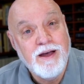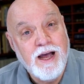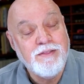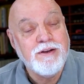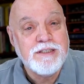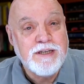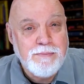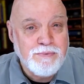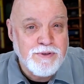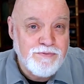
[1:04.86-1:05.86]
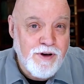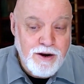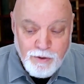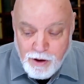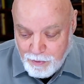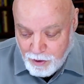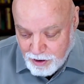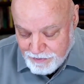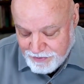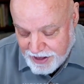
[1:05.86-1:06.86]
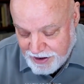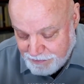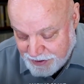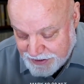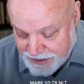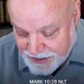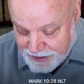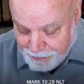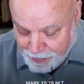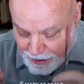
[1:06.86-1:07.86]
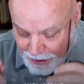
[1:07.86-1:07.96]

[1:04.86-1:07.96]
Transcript: And the disciples follow up all of that by saying,